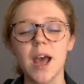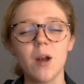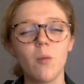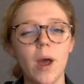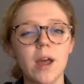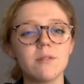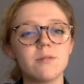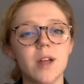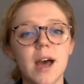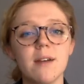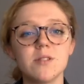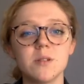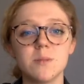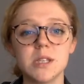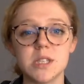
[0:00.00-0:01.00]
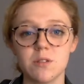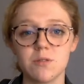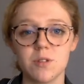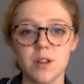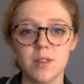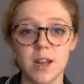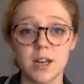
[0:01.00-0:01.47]
and way of life to be
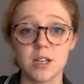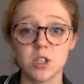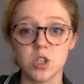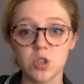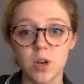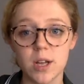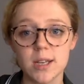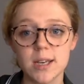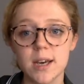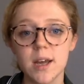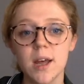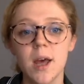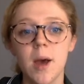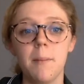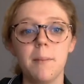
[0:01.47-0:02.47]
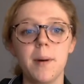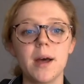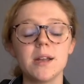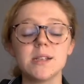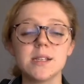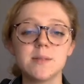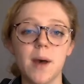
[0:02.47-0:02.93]
different than in Australia,
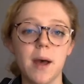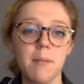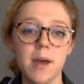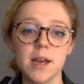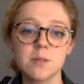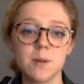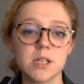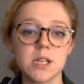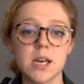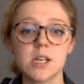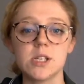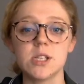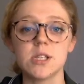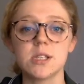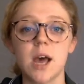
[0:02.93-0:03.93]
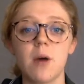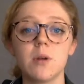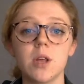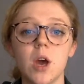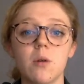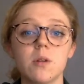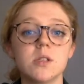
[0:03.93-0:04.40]
but despite my expectations, I
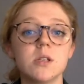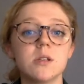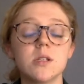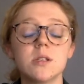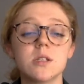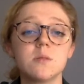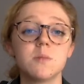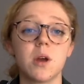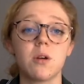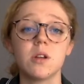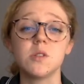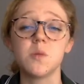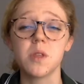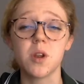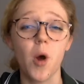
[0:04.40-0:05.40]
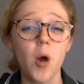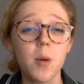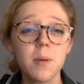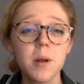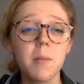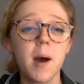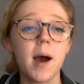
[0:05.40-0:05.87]
would go into this experience with an
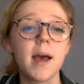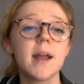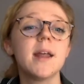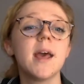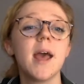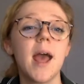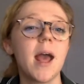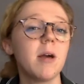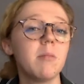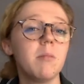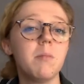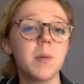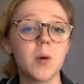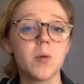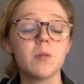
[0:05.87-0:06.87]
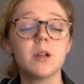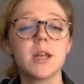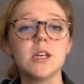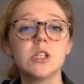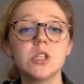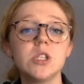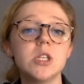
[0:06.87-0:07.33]
open mind and build
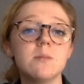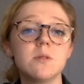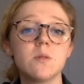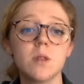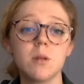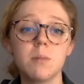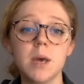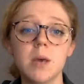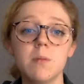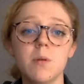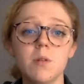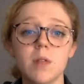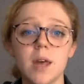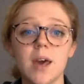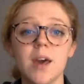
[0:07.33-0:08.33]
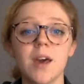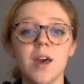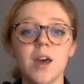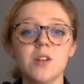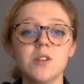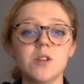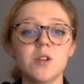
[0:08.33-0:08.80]
relationships with the people there
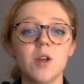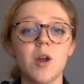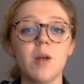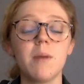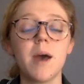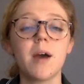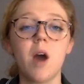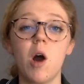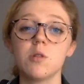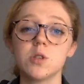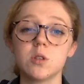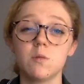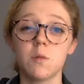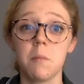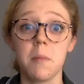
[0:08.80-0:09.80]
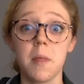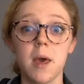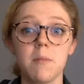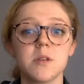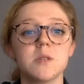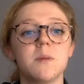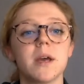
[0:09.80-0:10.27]
to learn about culture from their
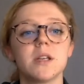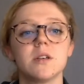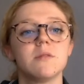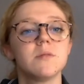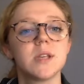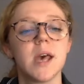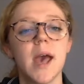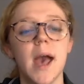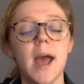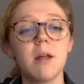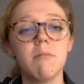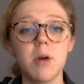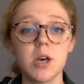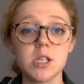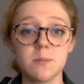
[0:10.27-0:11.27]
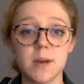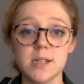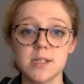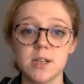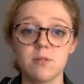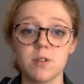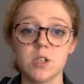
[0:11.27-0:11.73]
perspectives and immerse
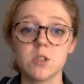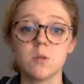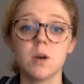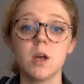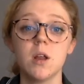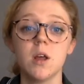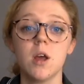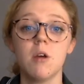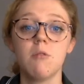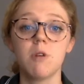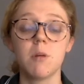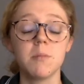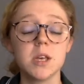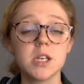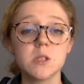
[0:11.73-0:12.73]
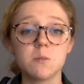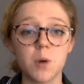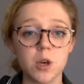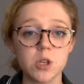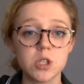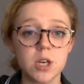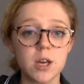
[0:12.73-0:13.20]
myself into it. From the
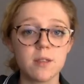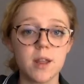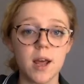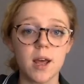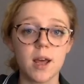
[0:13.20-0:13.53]
exposure,